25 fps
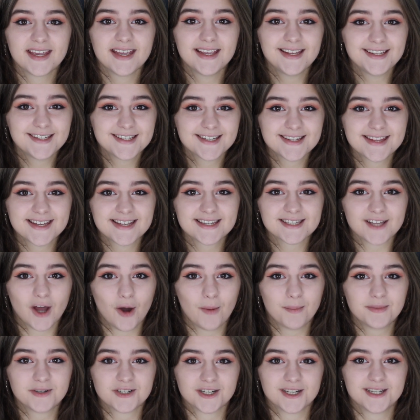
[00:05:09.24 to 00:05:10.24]
Each of these
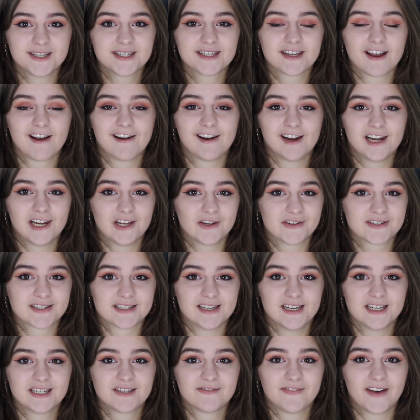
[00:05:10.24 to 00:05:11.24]
options are a
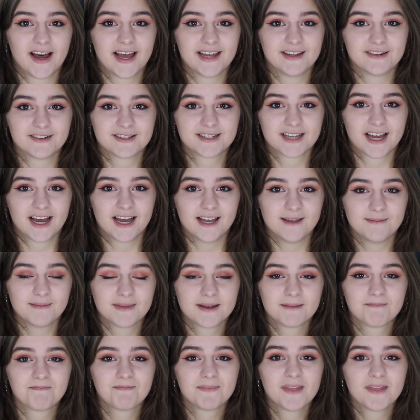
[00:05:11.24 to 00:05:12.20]
lossless file type.